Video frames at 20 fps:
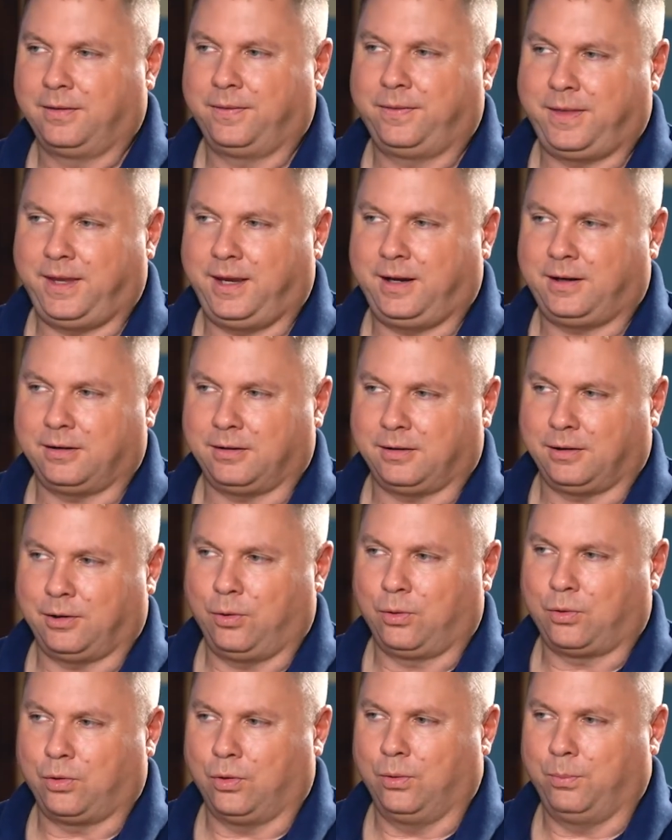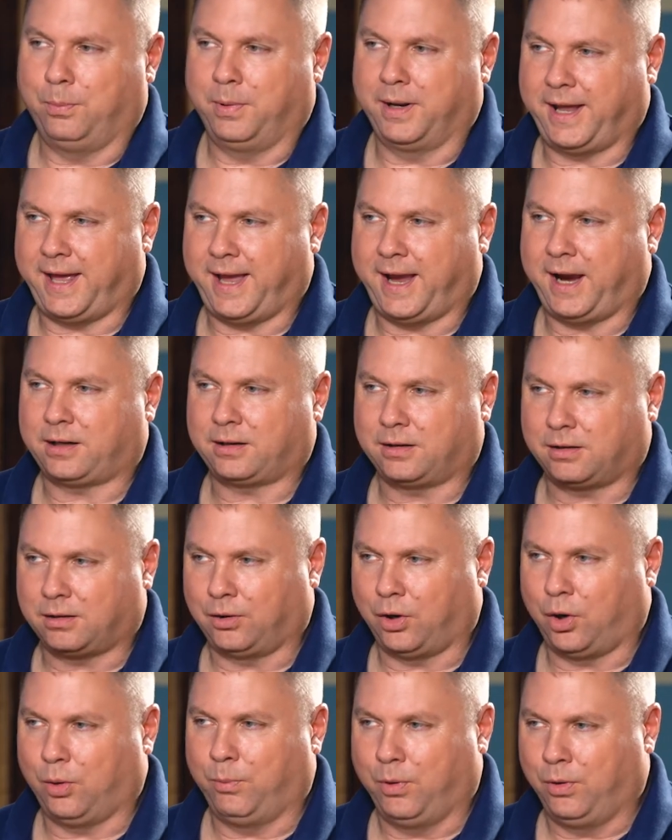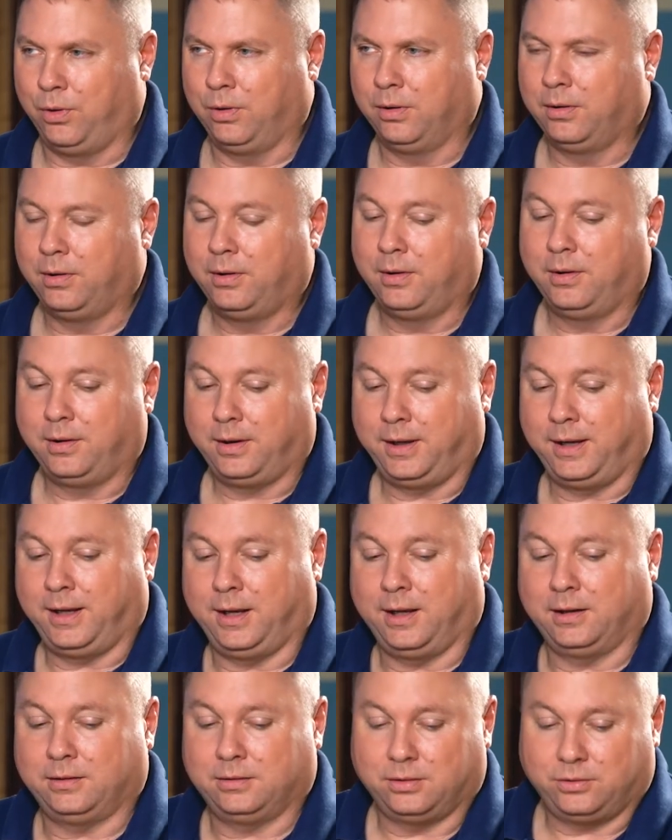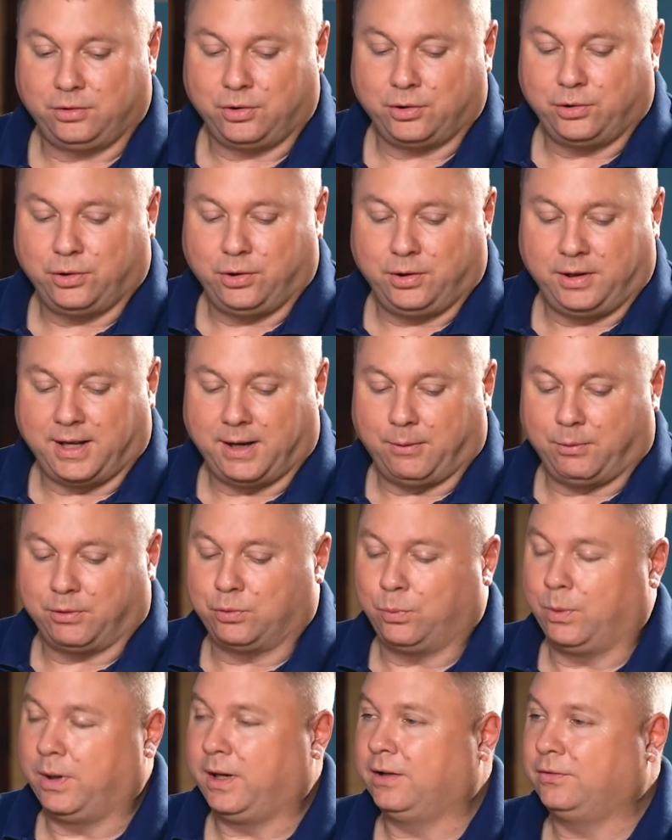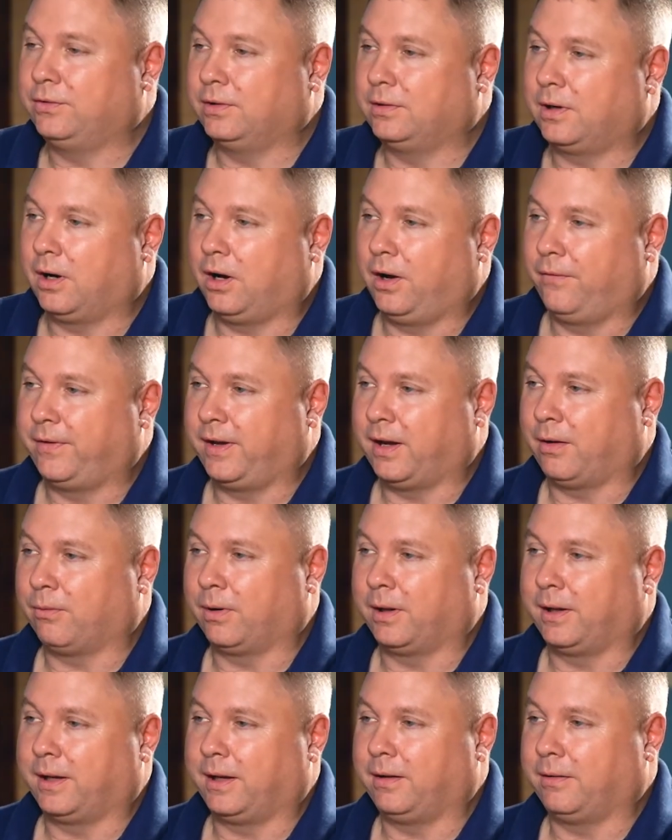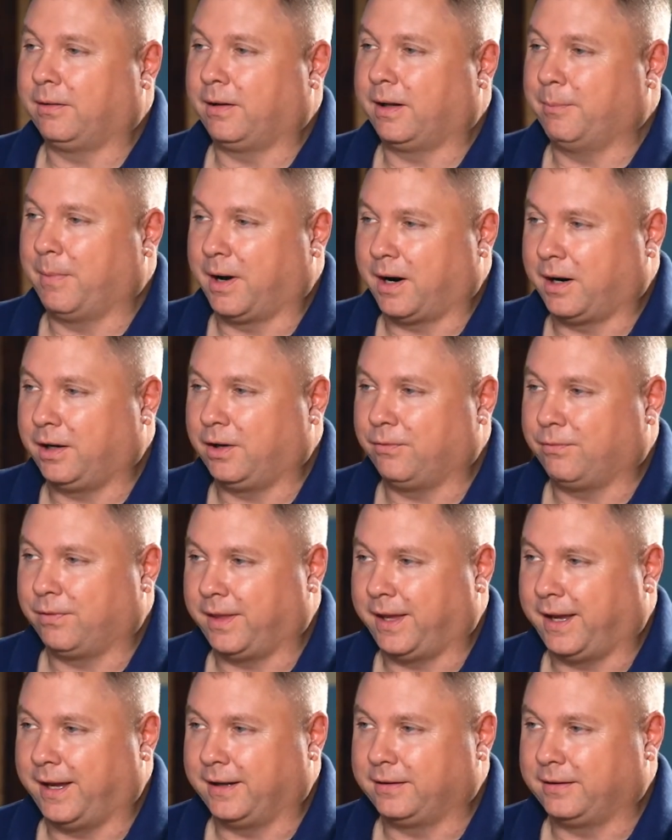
Think local but act global, and you're doing that with Twin Engine Coffee. I really admire you for that.